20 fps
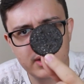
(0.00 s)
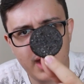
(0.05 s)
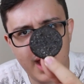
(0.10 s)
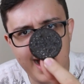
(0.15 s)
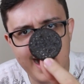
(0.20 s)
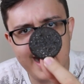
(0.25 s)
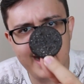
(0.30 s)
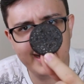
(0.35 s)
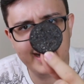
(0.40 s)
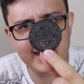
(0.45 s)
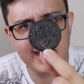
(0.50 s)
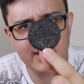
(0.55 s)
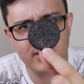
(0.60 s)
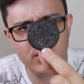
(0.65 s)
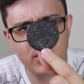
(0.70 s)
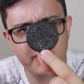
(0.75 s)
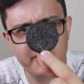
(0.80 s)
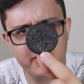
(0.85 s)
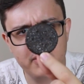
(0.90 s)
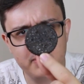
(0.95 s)
I don't
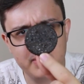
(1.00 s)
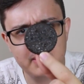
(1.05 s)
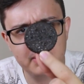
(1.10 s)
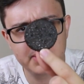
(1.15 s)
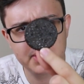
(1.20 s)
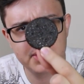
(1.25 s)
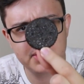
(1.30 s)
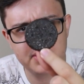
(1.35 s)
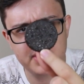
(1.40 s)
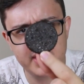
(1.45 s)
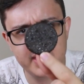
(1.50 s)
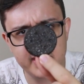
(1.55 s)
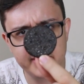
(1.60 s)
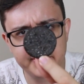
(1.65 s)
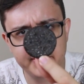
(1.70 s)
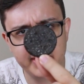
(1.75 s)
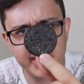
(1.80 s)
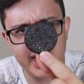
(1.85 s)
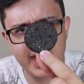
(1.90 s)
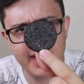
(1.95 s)
know if you'll be able to see it on
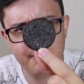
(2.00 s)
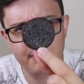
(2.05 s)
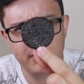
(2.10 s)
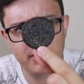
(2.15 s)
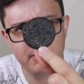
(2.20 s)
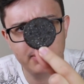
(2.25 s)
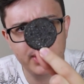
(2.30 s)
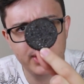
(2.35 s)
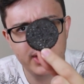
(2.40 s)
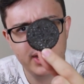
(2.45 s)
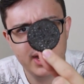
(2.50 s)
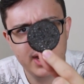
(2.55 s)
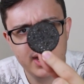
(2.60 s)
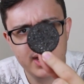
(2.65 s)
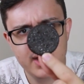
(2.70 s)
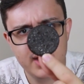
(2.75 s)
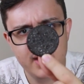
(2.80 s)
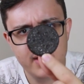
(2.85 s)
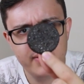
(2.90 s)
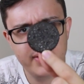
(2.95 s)
the camera, but
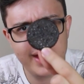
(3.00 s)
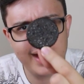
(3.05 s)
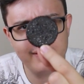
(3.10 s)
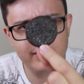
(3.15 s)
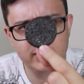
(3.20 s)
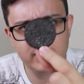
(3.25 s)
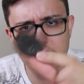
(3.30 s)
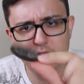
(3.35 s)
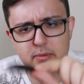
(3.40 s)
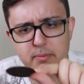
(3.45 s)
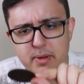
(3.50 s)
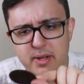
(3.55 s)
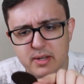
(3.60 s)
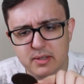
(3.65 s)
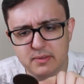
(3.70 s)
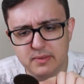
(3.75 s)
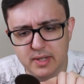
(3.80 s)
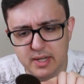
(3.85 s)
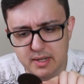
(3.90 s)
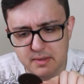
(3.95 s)
they have a little bit
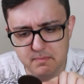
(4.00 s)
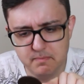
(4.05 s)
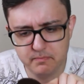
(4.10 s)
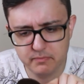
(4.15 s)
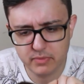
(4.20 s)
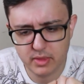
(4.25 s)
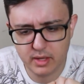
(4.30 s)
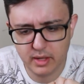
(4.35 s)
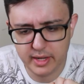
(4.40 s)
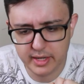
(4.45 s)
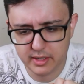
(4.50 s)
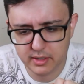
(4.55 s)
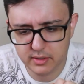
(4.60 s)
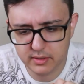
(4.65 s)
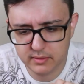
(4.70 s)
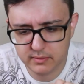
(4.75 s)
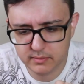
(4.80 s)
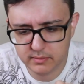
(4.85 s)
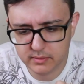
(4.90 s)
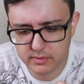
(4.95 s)
of like
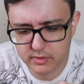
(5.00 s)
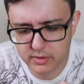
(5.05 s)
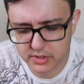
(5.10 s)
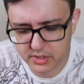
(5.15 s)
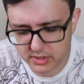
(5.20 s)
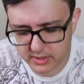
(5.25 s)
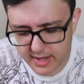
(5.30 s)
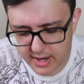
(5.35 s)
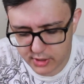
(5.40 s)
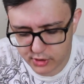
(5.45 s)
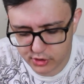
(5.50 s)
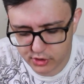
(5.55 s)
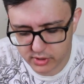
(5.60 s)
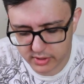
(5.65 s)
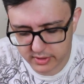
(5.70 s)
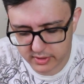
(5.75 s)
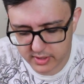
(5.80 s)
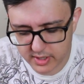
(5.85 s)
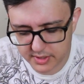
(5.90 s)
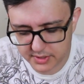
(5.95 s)
crystallized
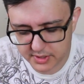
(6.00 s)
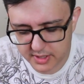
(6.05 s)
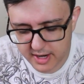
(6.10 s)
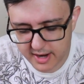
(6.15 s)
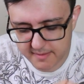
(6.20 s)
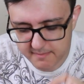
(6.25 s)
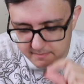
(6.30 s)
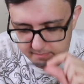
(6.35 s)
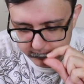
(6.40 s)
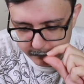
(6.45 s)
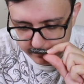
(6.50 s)
sugar on top.